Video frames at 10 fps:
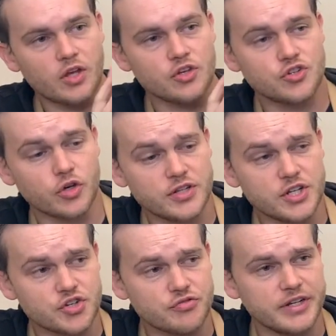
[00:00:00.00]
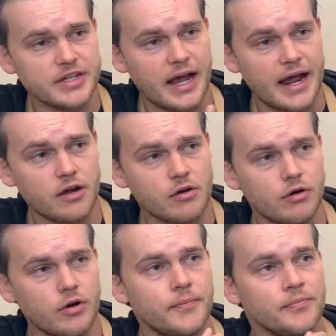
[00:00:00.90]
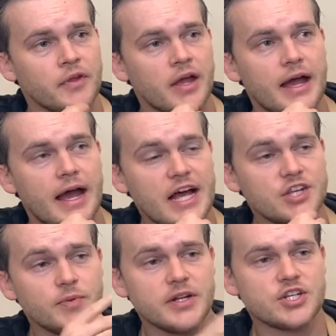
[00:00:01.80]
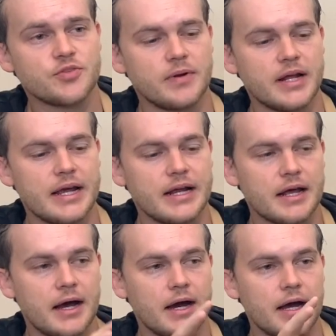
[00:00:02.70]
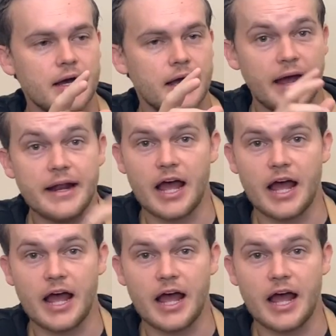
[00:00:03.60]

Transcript: So this tree, Angkor, has been displayed at